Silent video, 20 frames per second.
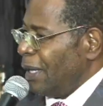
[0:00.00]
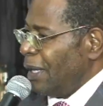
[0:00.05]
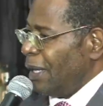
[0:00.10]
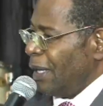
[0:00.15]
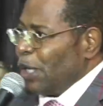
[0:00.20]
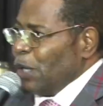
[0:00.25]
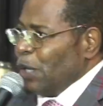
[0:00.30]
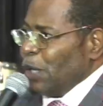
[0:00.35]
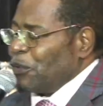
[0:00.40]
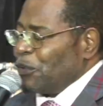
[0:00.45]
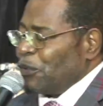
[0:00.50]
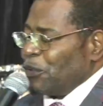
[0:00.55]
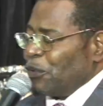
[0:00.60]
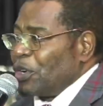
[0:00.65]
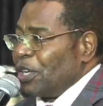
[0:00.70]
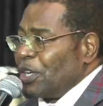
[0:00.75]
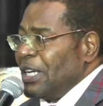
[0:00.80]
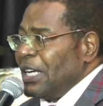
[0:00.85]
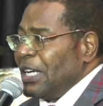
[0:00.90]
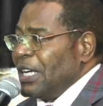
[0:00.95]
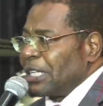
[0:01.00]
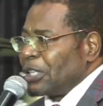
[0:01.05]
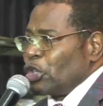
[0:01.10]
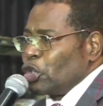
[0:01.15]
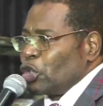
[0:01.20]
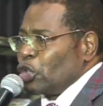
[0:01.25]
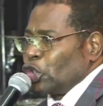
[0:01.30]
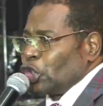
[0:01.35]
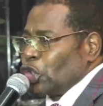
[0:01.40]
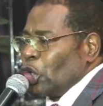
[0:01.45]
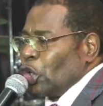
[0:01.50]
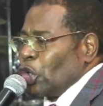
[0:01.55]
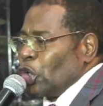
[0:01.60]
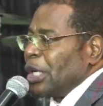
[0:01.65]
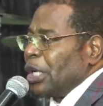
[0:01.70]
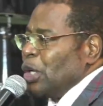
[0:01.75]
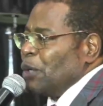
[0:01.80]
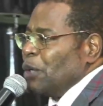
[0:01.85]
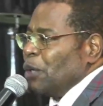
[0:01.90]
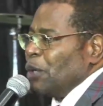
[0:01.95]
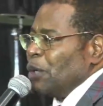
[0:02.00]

If you read the story of